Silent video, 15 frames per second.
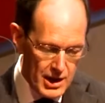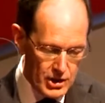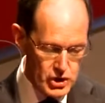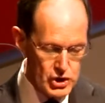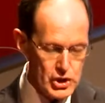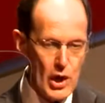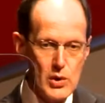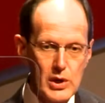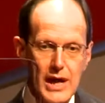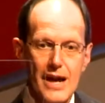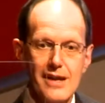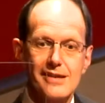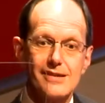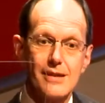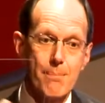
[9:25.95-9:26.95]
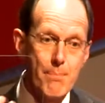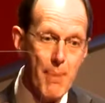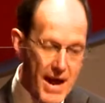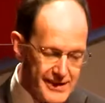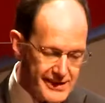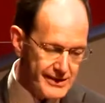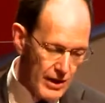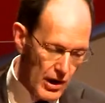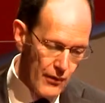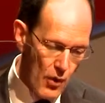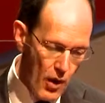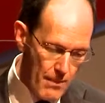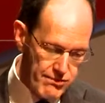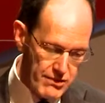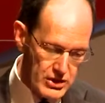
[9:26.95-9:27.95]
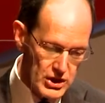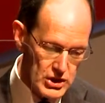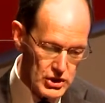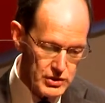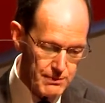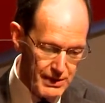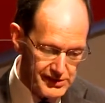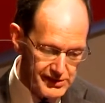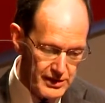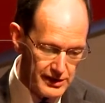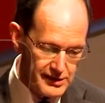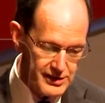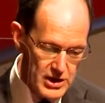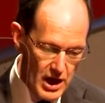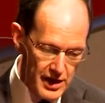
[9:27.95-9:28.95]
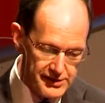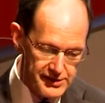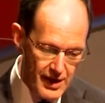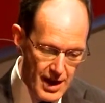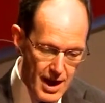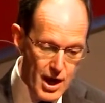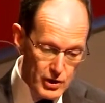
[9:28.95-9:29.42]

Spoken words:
to showcase the best of what British business does,